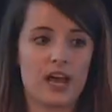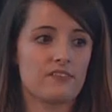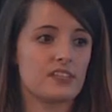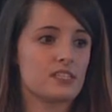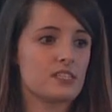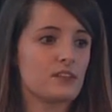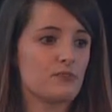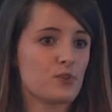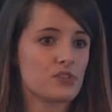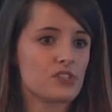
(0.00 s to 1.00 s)
have this
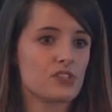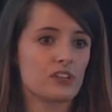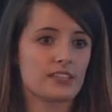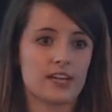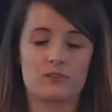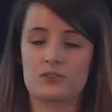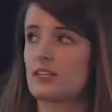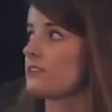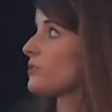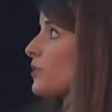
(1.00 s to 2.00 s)
4-slot
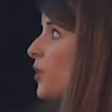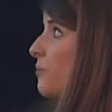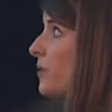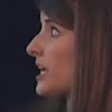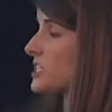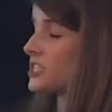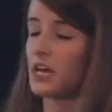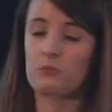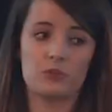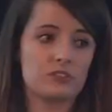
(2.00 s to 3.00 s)
carousel on the homepage
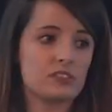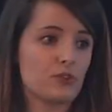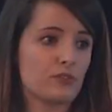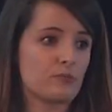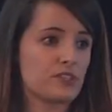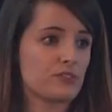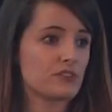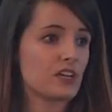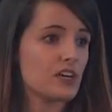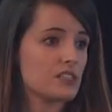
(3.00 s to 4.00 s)
that would serve up
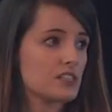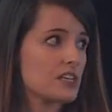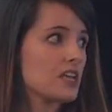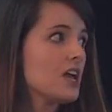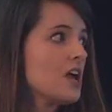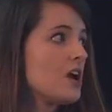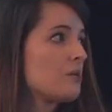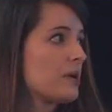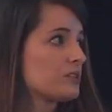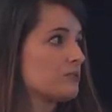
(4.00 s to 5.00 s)
different content
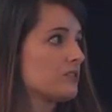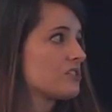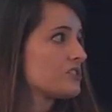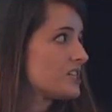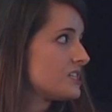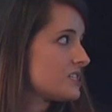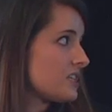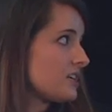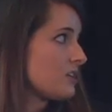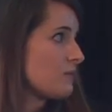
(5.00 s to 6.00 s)
about new launches
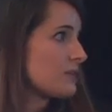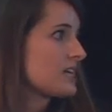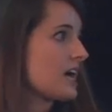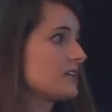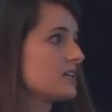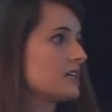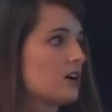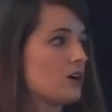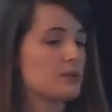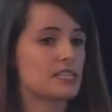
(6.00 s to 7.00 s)
and then always have
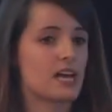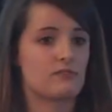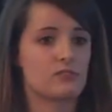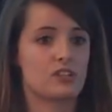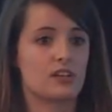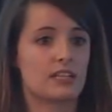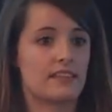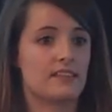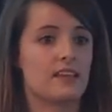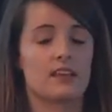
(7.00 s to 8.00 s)
a slot
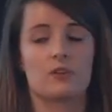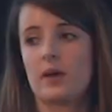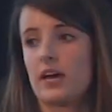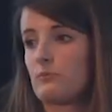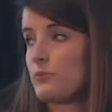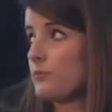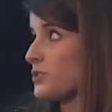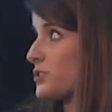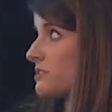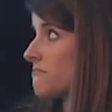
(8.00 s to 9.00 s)
at the end about
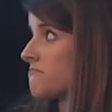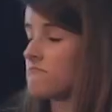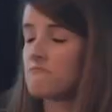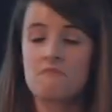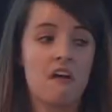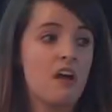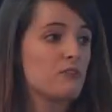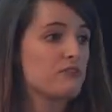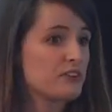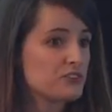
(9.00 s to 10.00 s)
promotions.
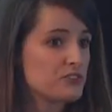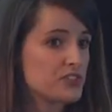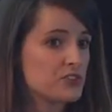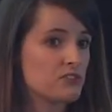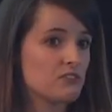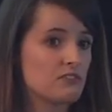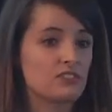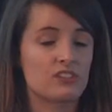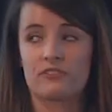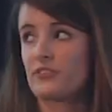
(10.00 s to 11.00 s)
Very traditional,
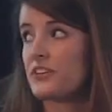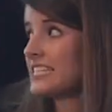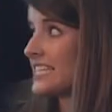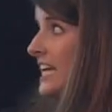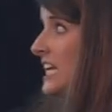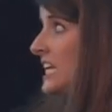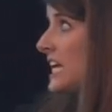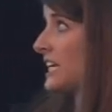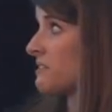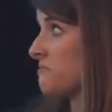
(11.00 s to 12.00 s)
not very exciting,
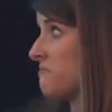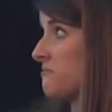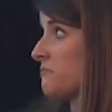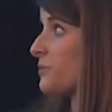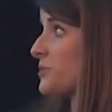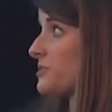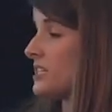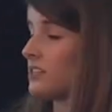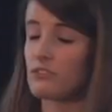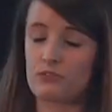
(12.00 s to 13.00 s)
and we weren't
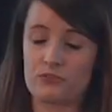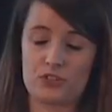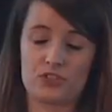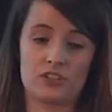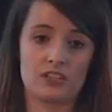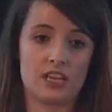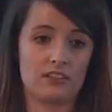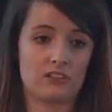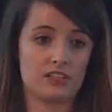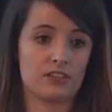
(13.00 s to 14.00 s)
seeing the conversion
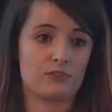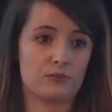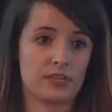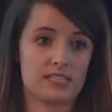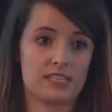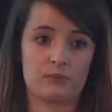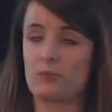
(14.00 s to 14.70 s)
and the click-through rates that we